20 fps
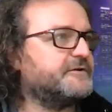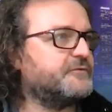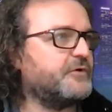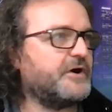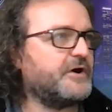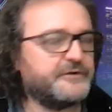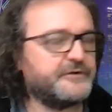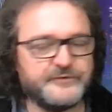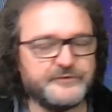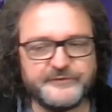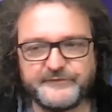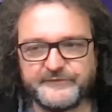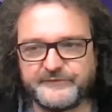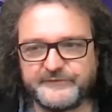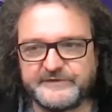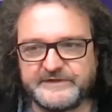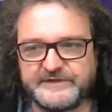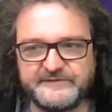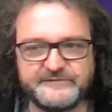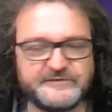Quarkus
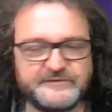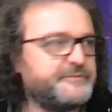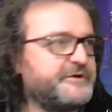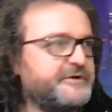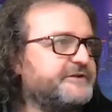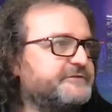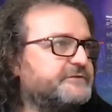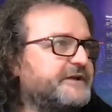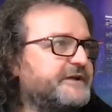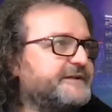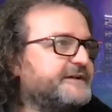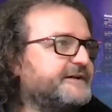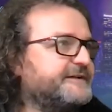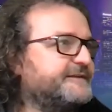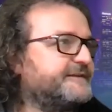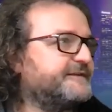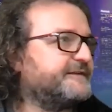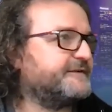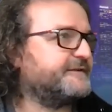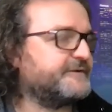delivered by
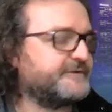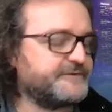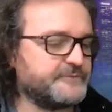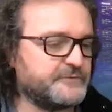Radat, another